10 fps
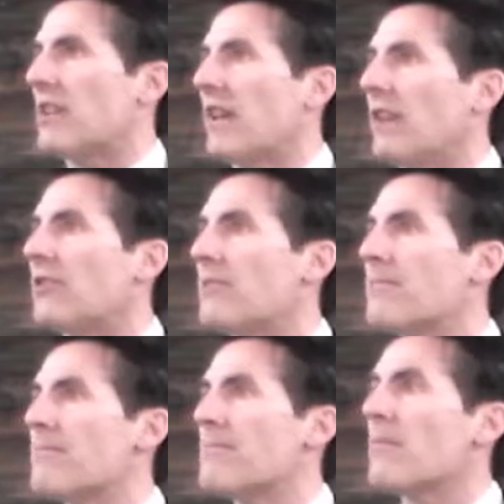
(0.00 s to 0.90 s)
things,
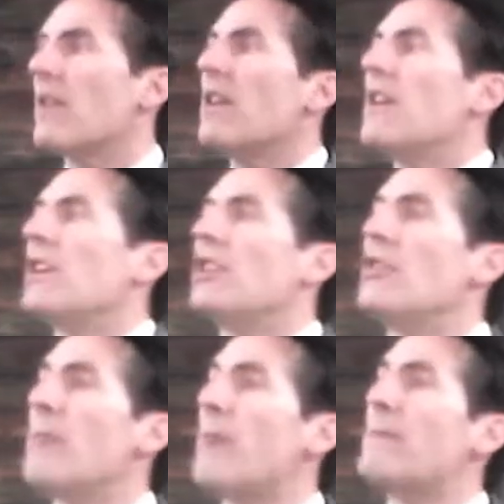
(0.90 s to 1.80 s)

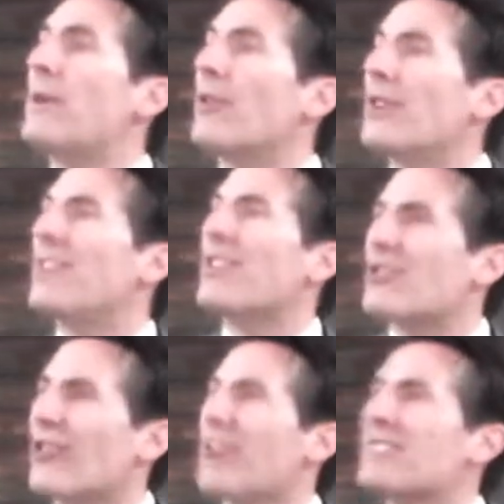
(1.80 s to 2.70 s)
you might be earning the
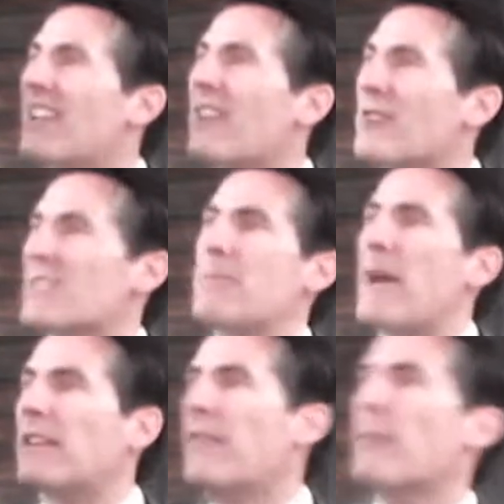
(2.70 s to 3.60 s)
trust and the respect of a